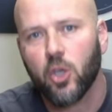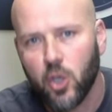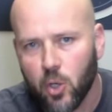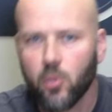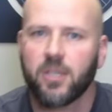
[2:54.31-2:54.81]

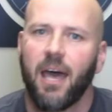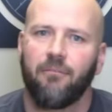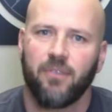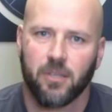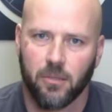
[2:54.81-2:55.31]
use that
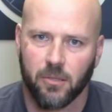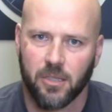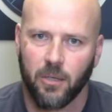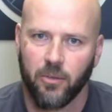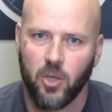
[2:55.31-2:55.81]
physical
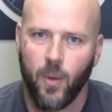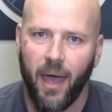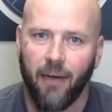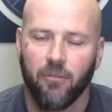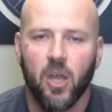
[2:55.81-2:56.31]
skill that you
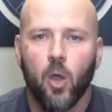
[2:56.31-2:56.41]
have.